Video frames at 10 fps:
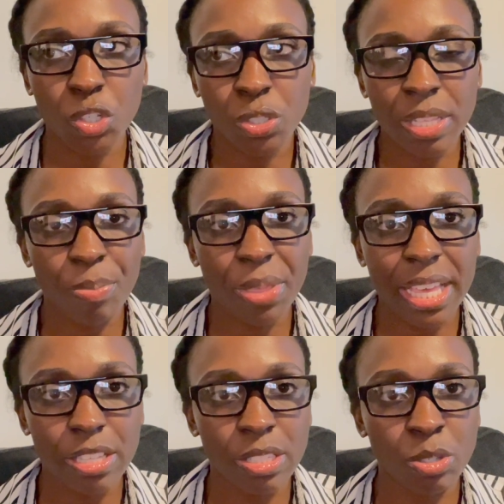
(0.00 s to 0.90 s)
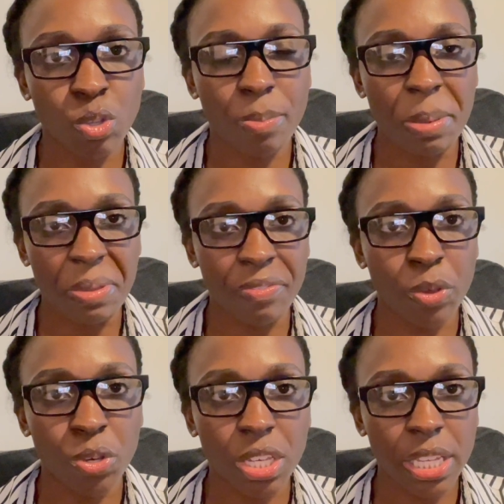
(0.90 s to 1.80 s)
something else that's gonna make me
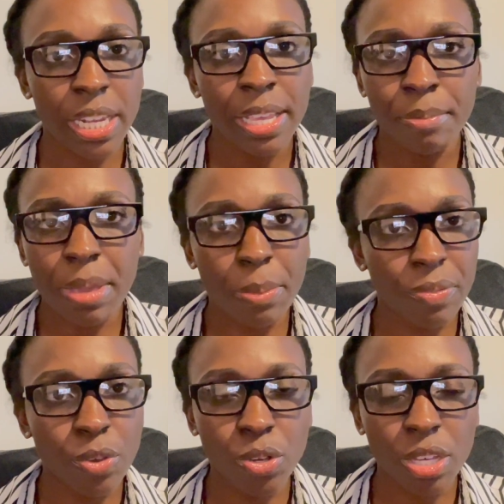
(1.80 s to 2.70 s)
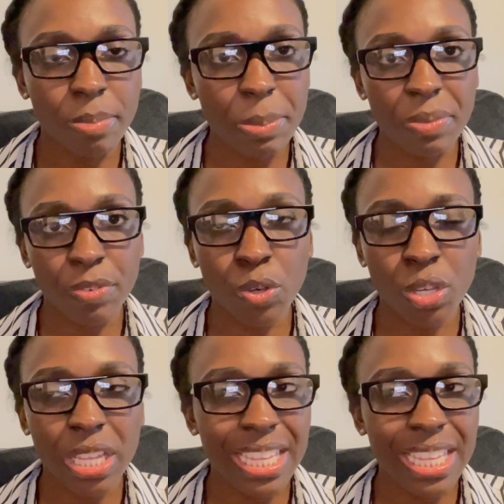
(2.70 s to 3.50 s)
feel good, make me feel good, make me feel good.